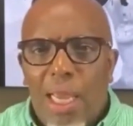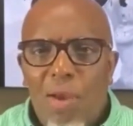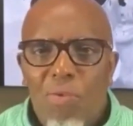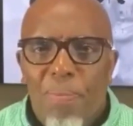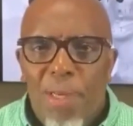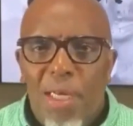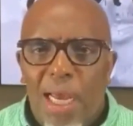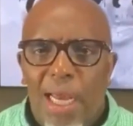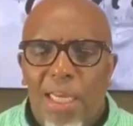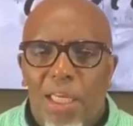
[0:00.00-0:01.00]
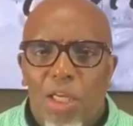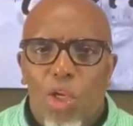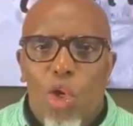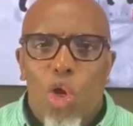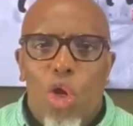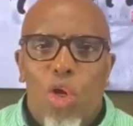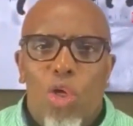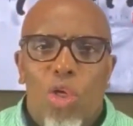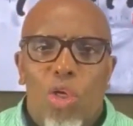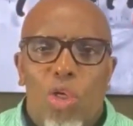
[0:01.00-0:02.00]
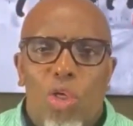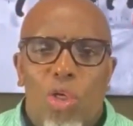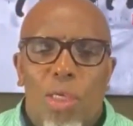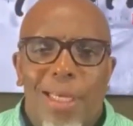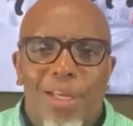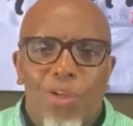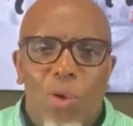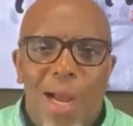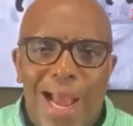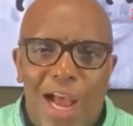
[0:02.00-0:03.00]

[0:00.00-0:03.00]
It would be like in your